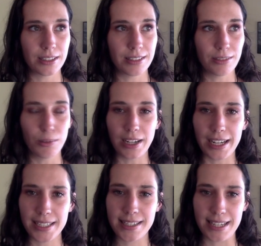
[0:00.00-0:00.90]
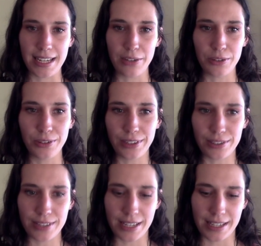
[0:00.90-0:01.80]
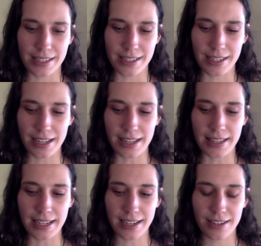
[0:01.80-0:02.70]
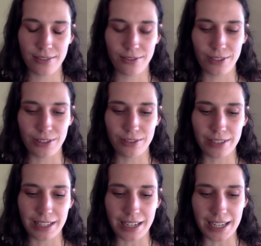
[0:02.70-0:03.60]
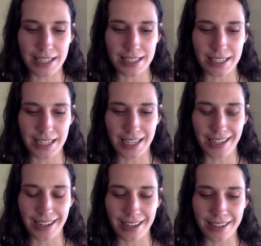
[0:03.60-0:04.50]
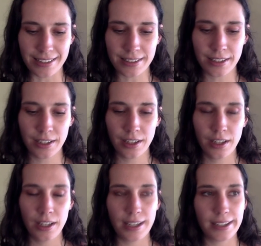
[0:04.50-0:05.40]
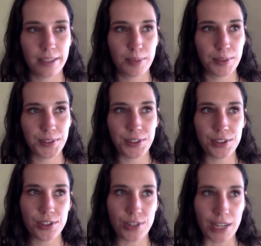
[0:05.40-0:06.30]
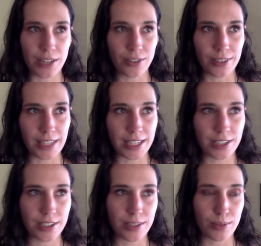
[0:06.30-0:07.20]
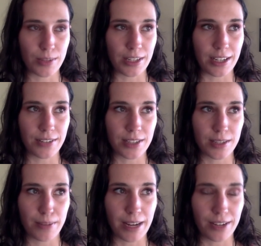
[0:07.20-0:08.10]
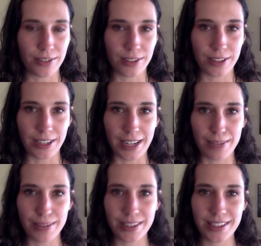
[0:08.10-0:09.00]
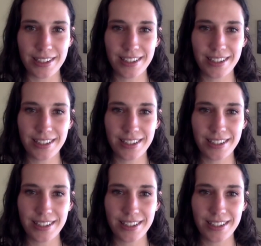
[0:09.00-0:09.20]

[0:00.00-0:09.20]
what I see, or no one else gets it. And that can feel really isolating, and it can put a huge strain on relationships when you have such a powerful third eye, because